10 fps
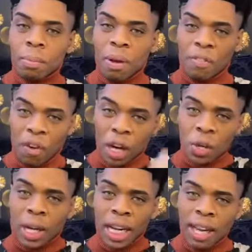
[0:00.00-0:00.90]
before
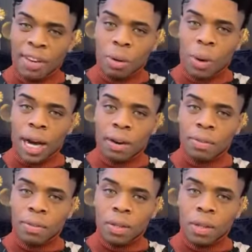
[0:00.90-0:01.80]
you can live in
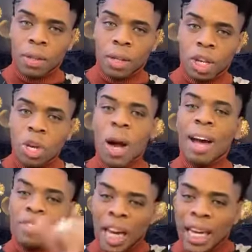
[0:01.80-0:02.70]
wealth. You
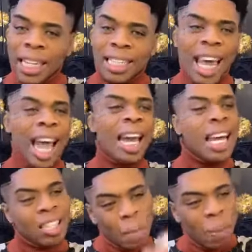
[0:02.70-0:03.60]
have to
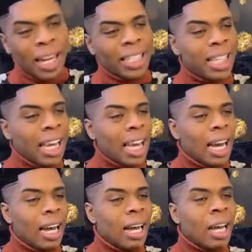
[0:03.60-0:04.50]
understand his ability
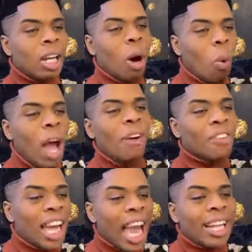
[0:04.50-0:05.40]
here. The
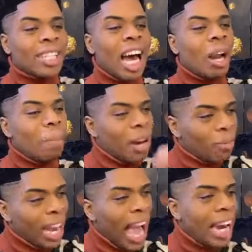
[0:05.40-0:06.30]
wealth gates got to be a
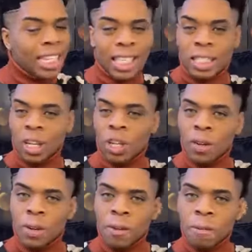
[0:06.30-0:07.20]
reality to
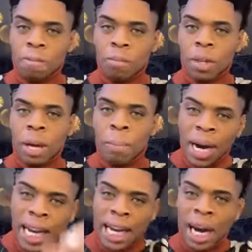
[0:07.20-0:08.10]
you.
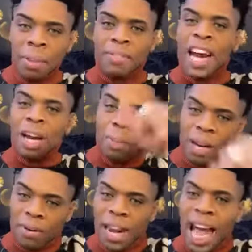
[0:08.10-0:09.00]
Money cometh got to
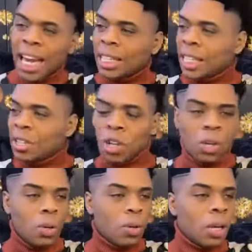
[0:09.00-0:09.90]
be a reality to
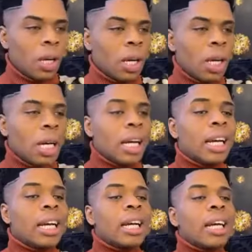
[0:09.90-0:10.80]
you.
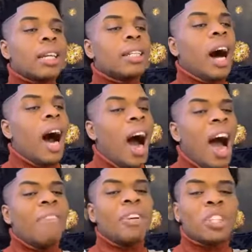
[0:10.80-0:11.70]
The
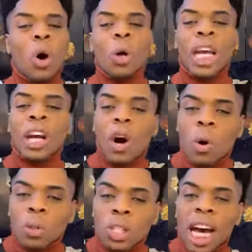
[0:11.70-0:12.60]
harvest Holy
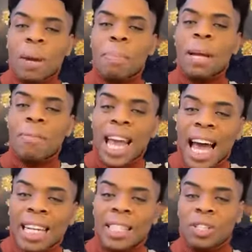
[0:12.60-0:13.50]
Ghost got to be a
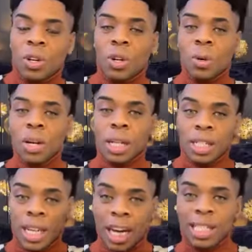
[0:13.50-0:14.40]
reality to you.
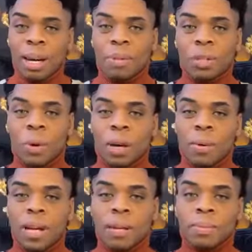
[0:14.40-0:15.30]
John chapter
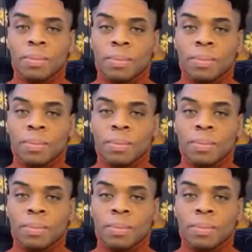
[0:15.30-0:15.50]
21.